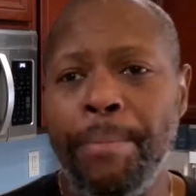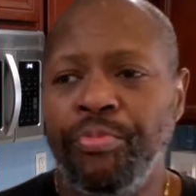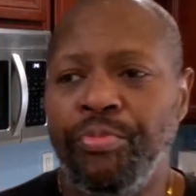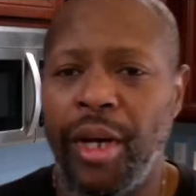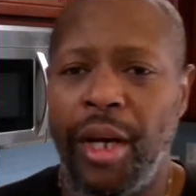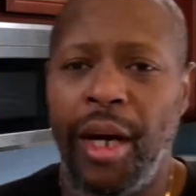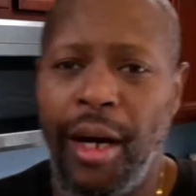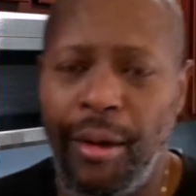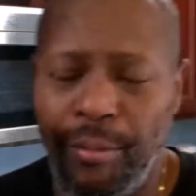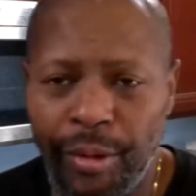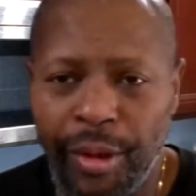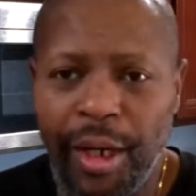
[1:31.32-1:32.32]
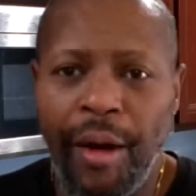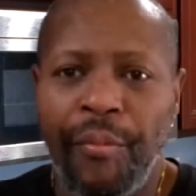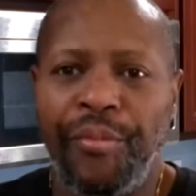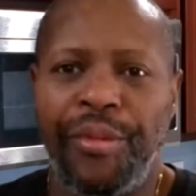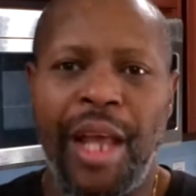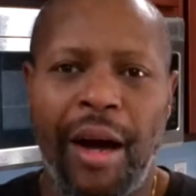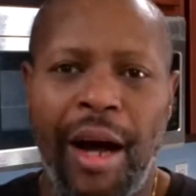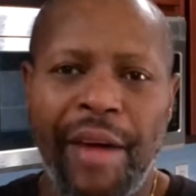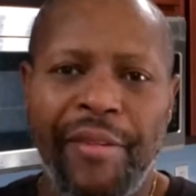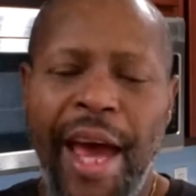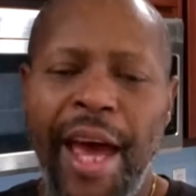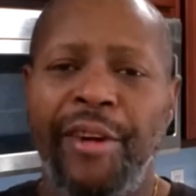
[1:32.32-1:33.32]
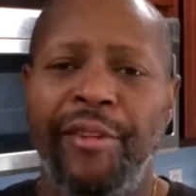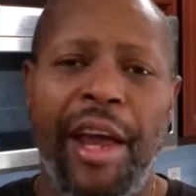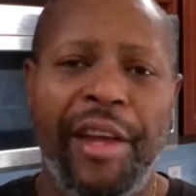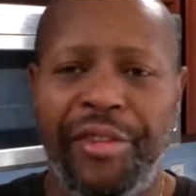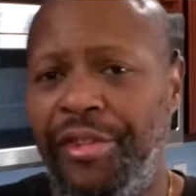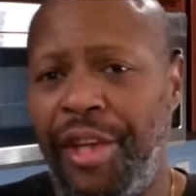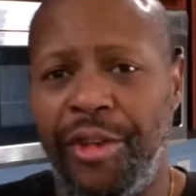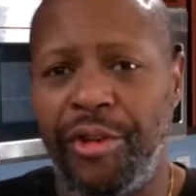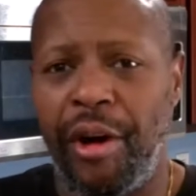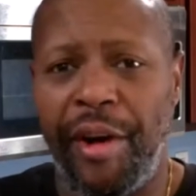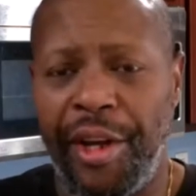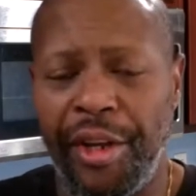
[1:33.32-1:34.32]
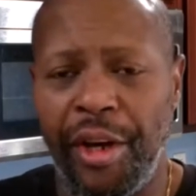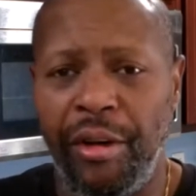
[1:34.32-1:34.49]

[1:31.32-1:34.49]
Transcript: Um, now I've had Graces, as you already know.